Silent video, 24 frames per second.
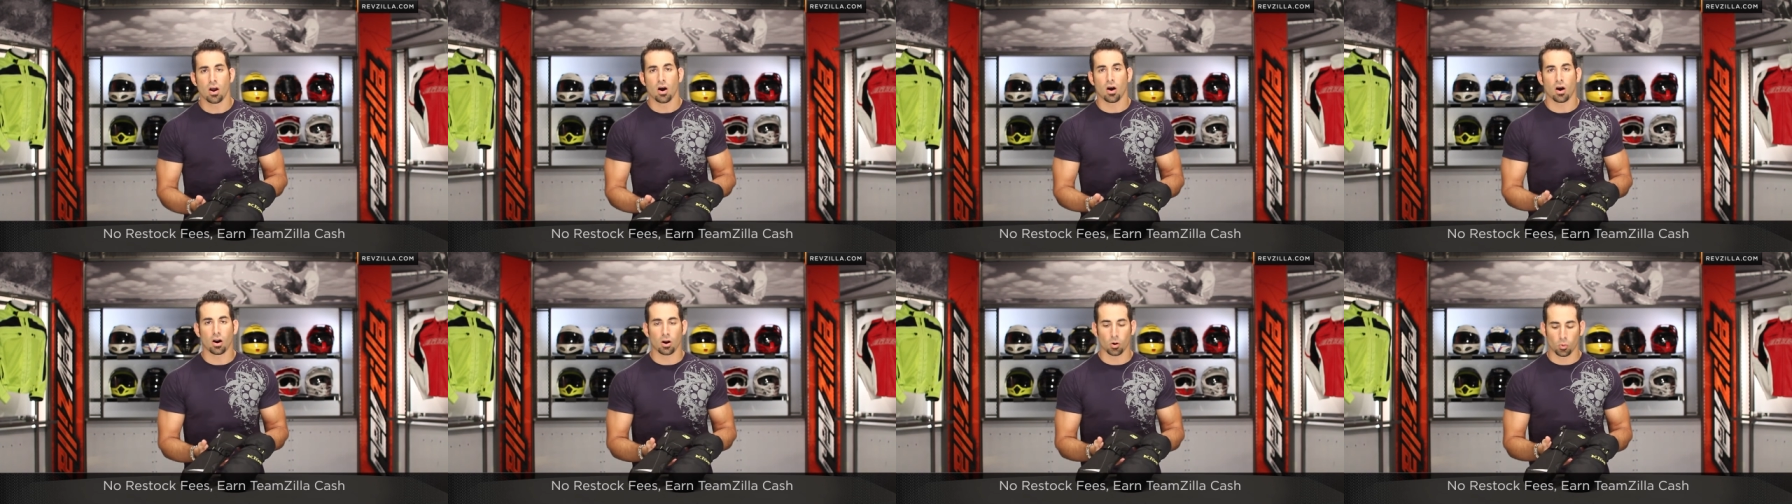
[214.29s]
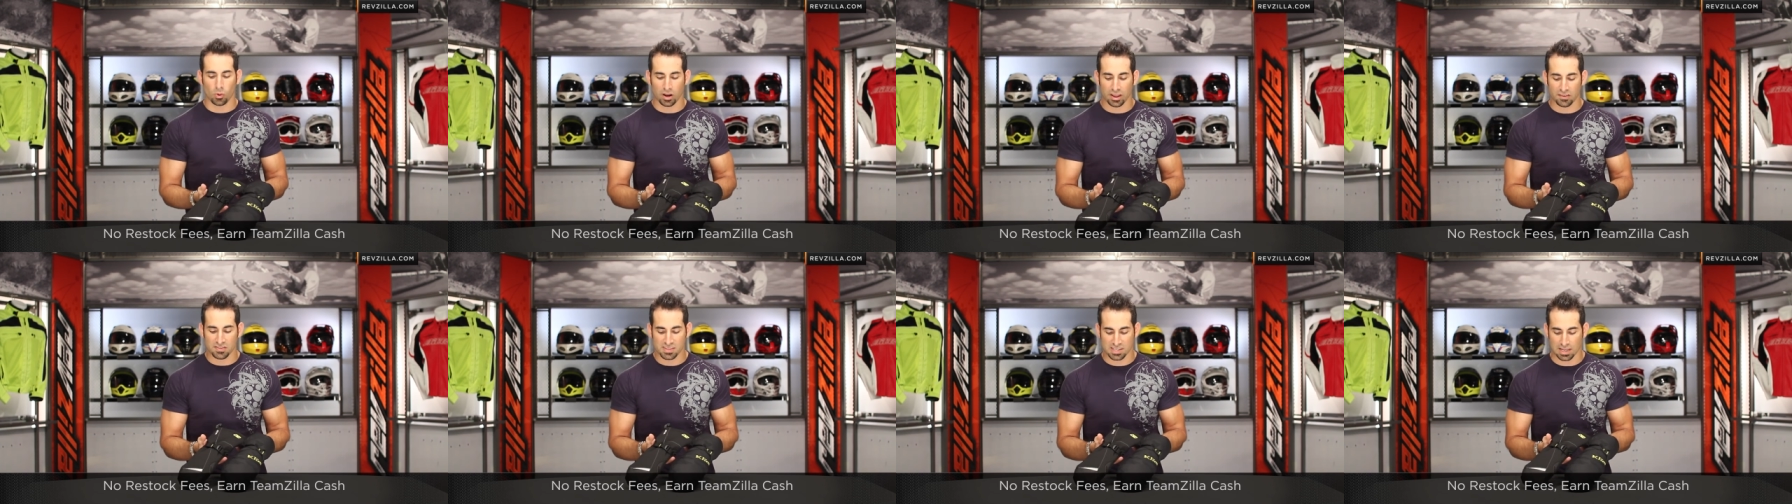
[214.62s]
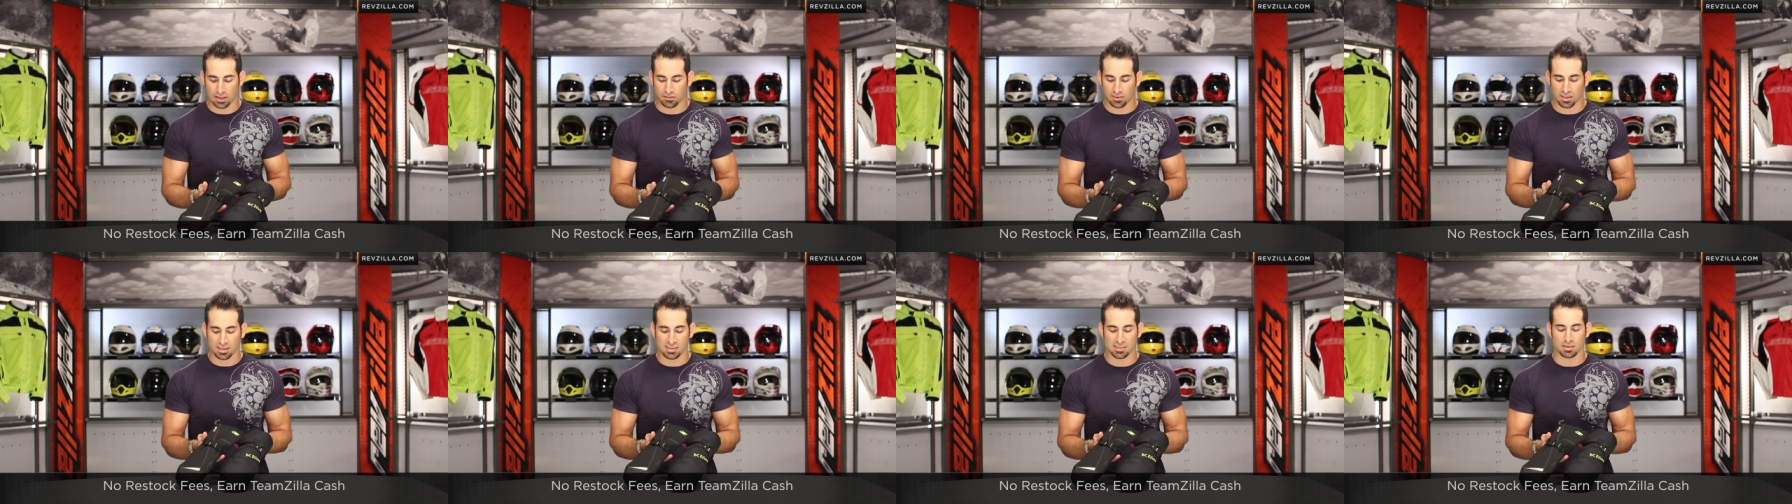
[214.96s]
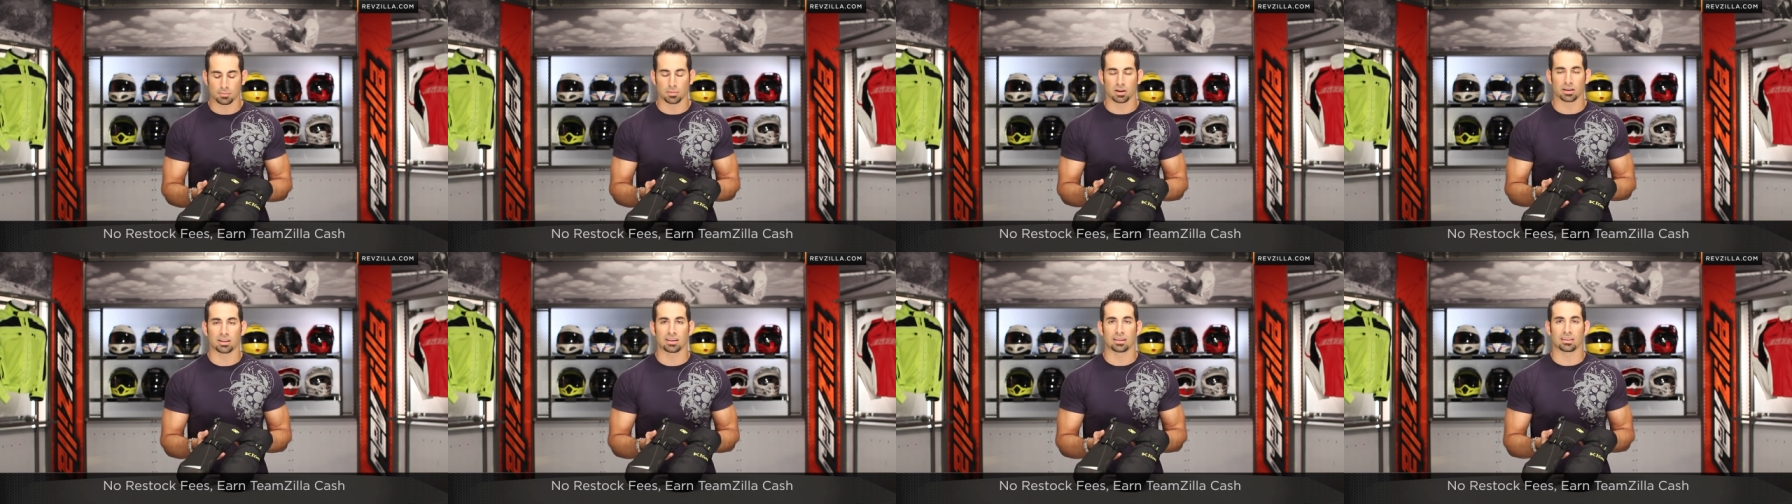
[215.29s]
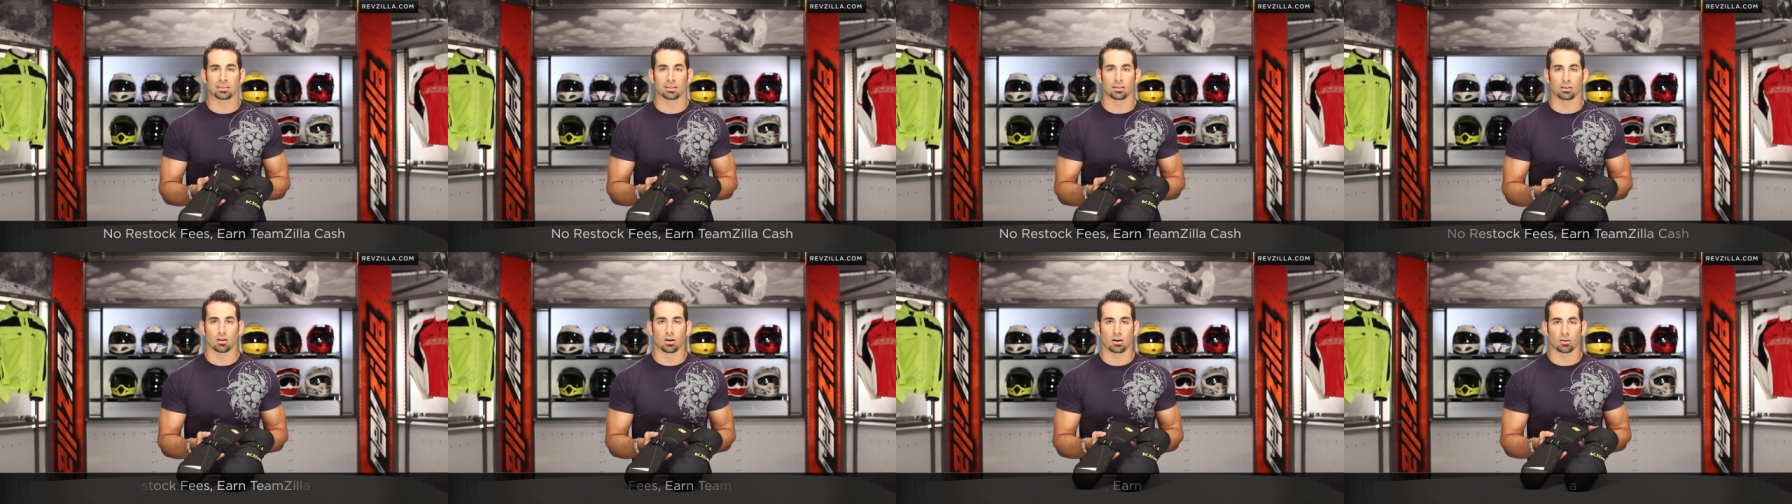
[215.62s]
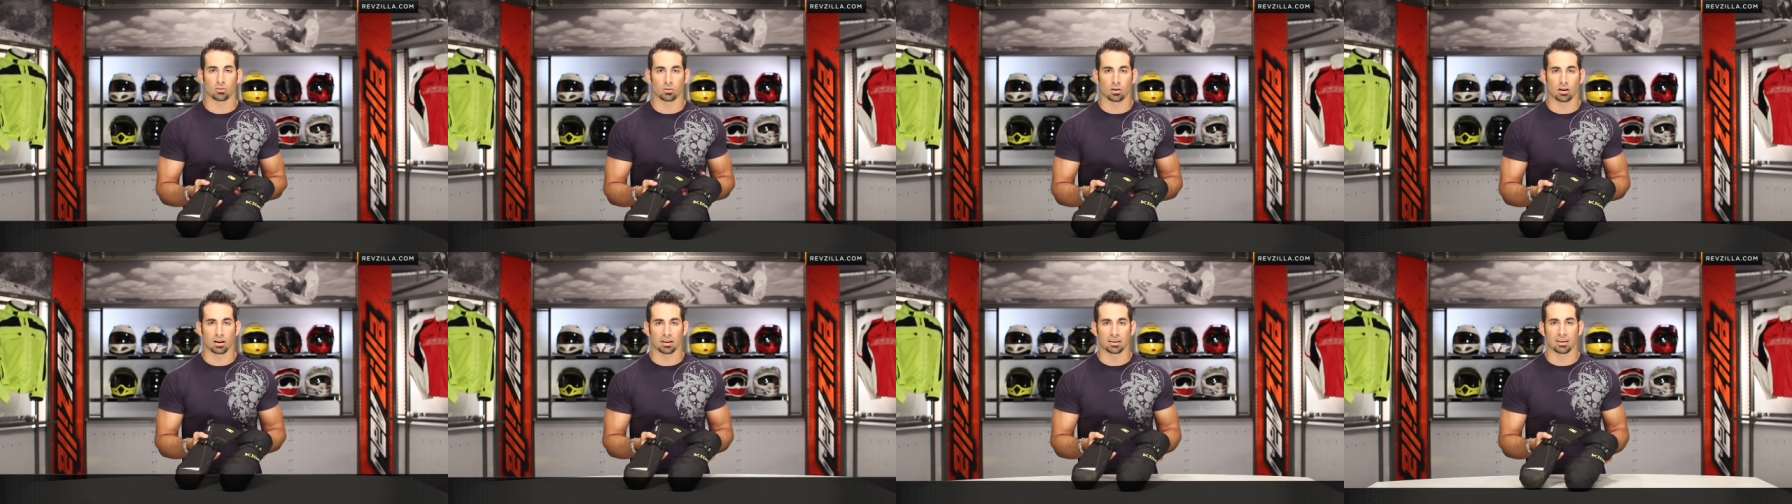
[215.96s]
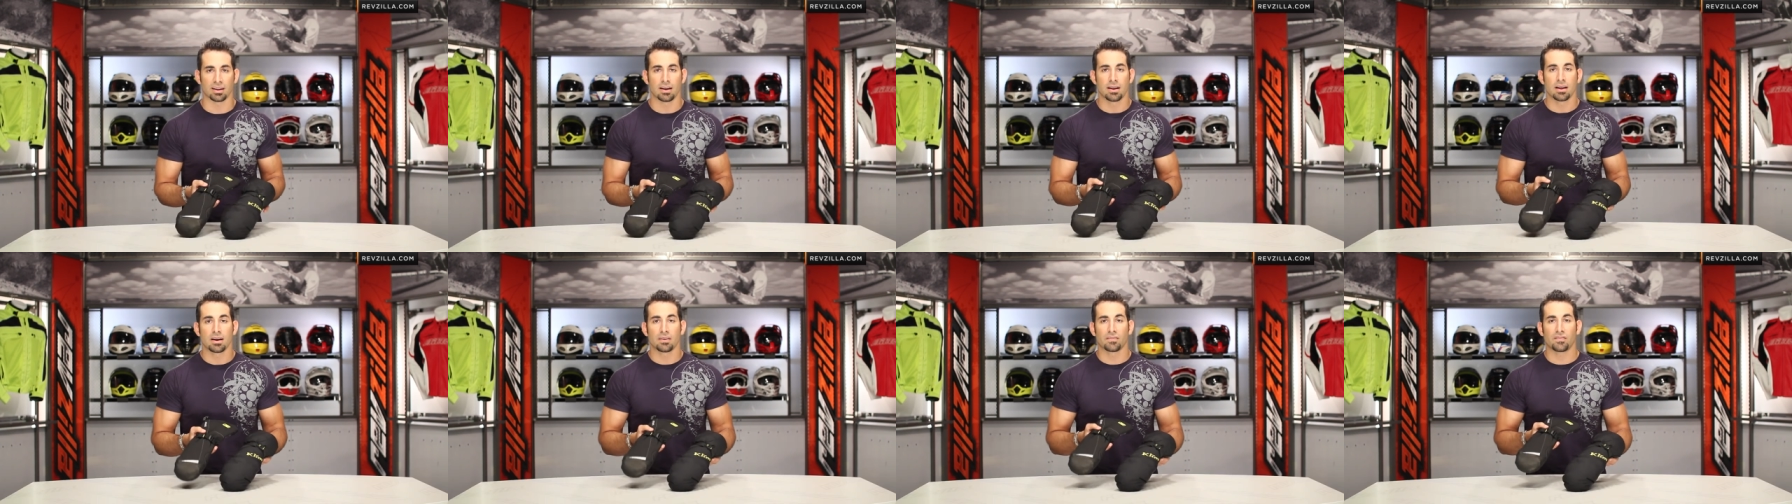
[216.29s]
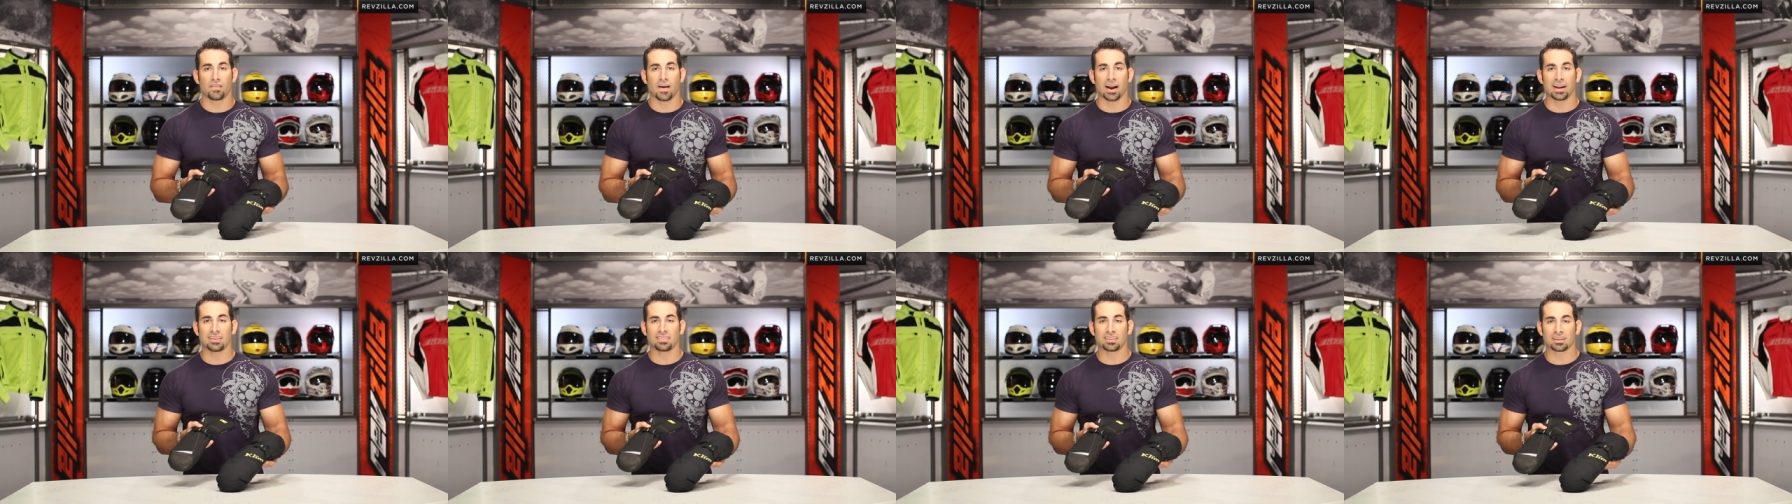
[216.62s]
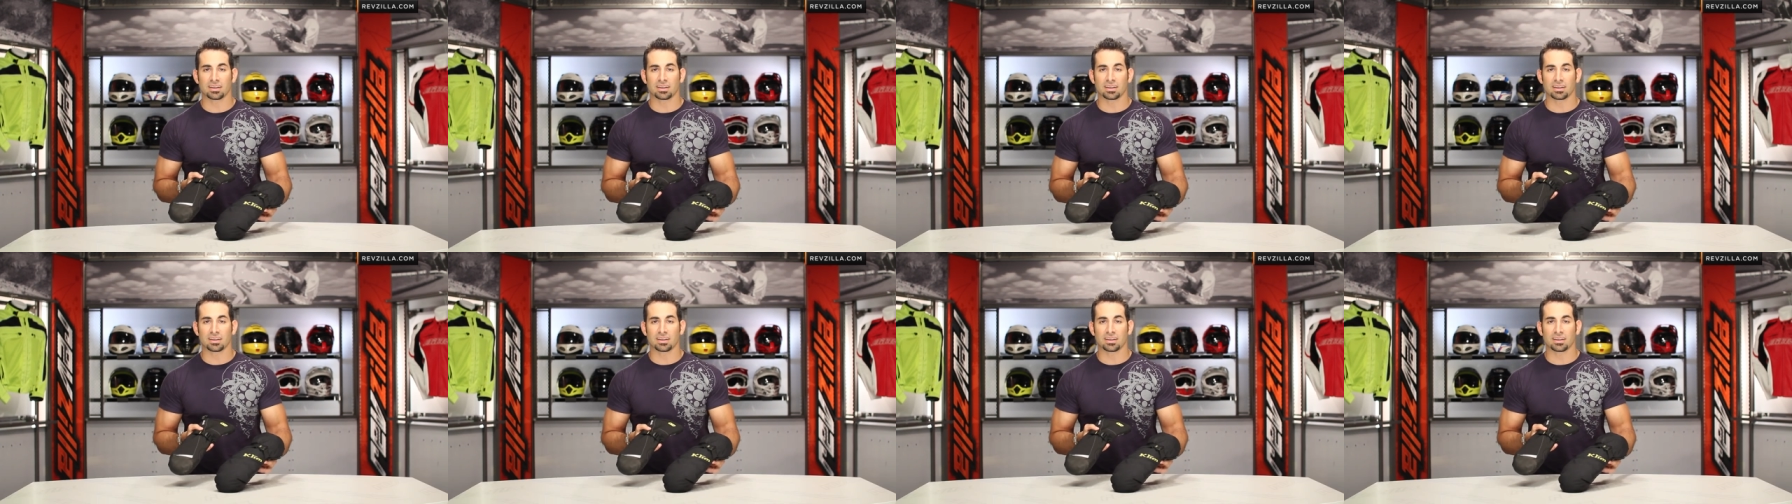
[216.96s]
our way of saving you some money in the long run. Find